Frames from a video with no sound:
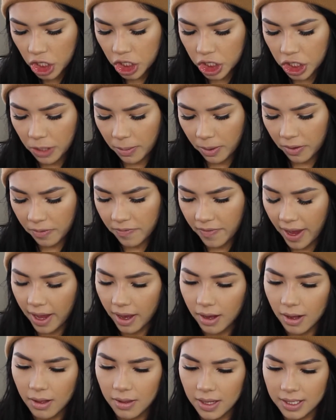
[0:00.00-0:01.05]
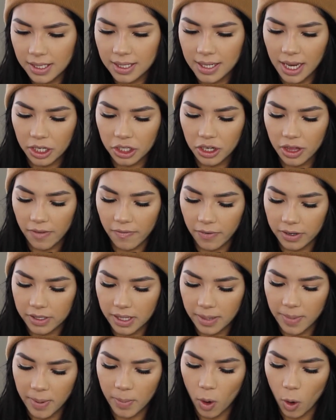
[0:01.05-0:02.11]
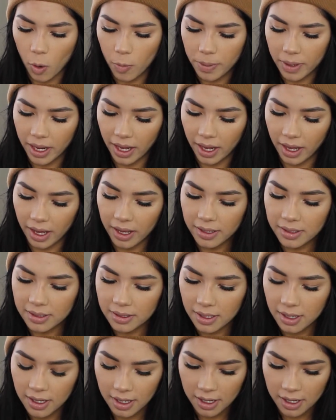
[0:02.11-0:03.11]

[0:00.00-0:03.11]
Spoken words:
Shimmer Veil. This is actually the first time I'm opening it.